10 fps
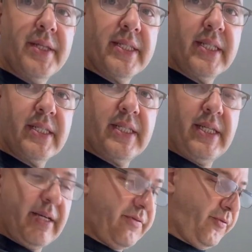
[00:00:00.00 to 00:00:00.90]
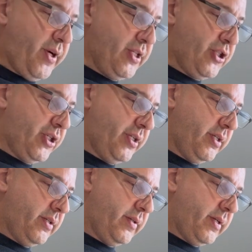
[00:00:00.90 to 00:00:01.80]
This is the French
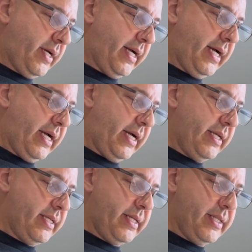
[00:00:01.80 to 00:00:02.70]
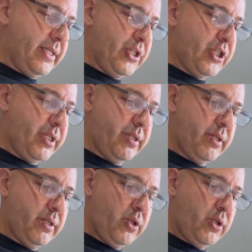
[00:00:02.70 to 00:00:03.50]
edition,